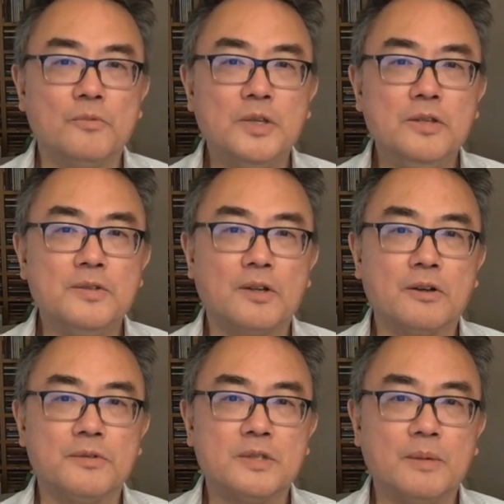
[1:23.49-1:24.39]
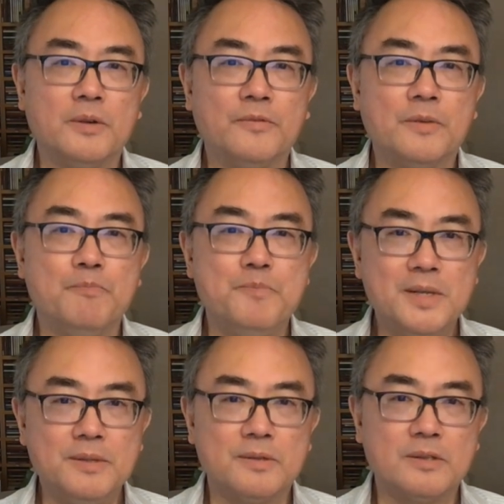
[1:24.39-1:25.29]
we use the concept of a
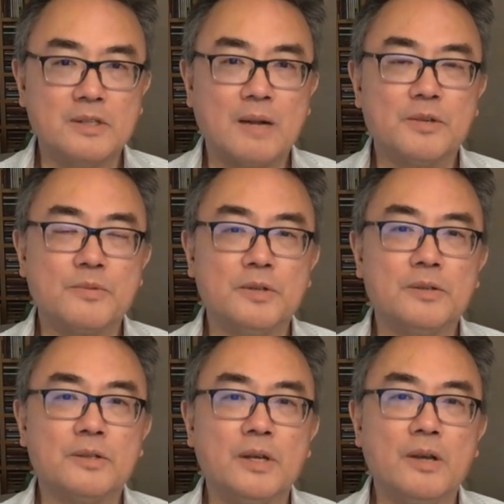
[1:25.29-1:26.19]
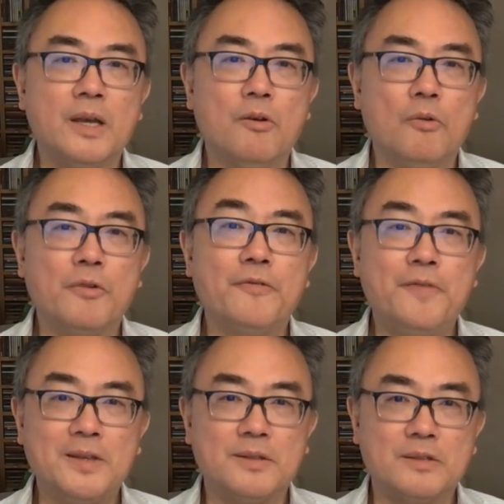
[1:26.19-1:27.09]
business establishment or
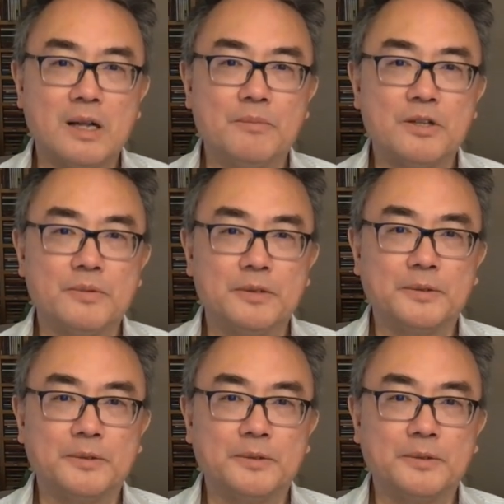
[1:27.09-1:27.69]
fixed establishment.